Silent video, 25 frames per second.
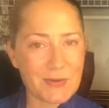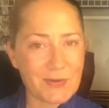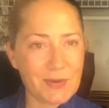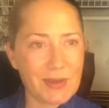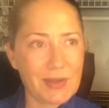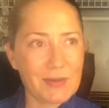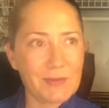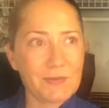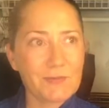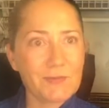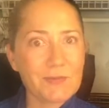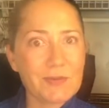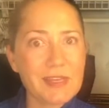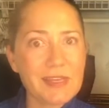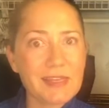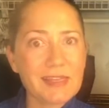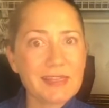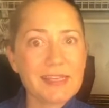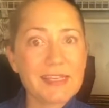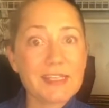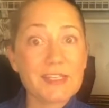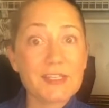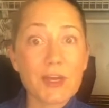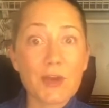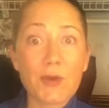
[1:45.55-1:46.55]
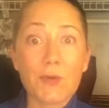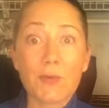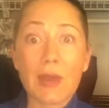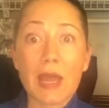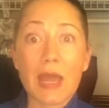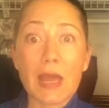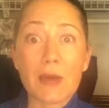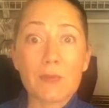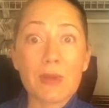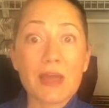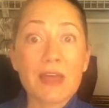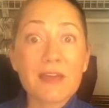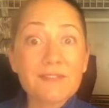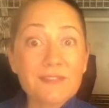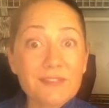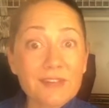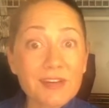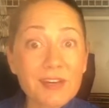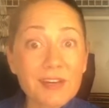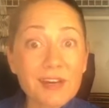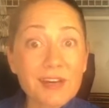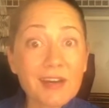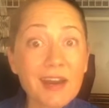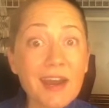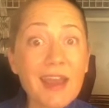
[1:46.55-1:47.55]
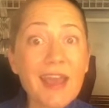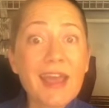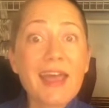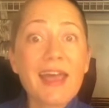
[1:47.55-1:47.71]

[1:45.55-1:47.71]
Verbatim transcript: I really don't. However,